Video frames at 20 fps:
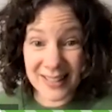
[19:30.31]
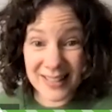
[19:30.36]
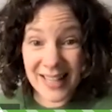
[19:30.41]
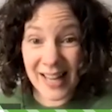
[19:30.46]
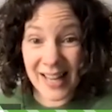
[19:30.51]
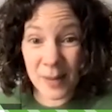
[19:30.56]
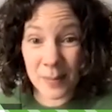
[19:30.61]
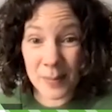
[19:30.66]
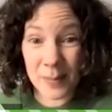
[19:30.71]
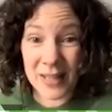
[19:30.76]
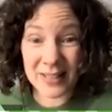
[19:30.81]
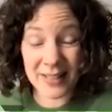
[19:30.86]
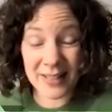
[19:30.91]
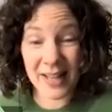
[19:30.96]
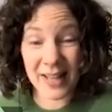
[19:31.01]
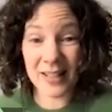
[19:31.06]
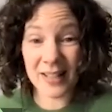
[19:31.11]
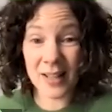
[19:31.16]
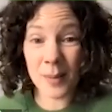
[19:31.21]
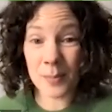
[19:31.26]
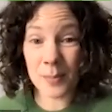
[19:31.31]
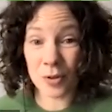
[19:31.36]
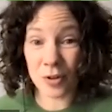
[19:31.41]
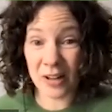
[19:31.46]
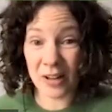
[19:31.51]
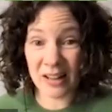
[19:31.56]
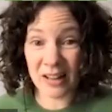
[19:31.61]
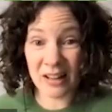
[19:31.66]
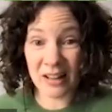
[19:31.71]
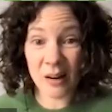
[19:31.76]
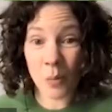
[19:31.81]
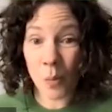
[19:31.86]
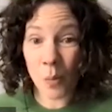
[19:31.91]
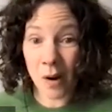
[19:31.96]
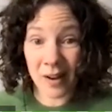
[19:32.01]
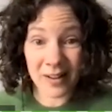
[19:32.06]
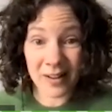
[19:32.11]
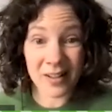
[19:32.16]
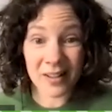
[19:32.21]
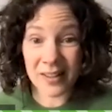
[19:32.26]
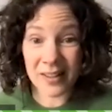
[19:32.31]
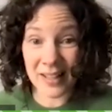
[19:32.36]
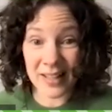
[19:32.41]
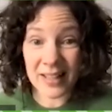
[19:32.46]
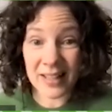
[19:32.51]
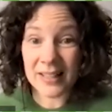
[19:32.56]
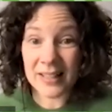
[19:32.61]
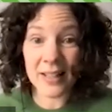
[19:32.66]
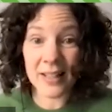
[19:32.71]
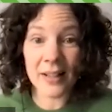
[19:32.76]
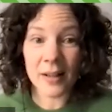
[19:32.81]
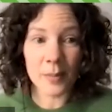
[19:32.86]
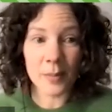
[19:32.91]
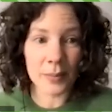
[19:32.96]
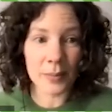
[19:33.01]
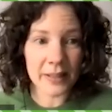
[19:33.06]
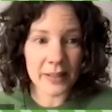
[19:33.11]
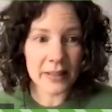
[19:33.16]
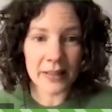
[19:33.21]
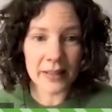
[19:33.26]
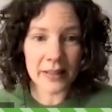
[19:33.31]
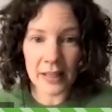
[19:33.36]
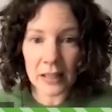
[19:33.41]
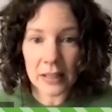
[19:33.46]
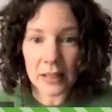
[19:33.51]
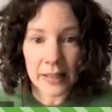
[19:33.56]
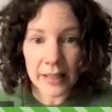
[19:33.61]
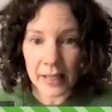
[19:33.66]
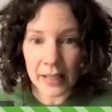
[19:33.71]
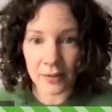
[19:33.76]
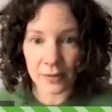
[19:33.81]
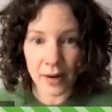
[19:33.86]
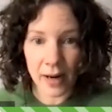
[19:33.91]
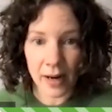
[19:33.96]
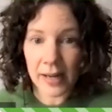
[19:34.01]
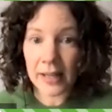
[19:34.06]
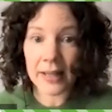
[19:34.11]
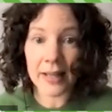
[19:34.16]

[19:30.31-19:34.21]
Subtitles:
sick because they end up drinking water that isn't completely clean, right?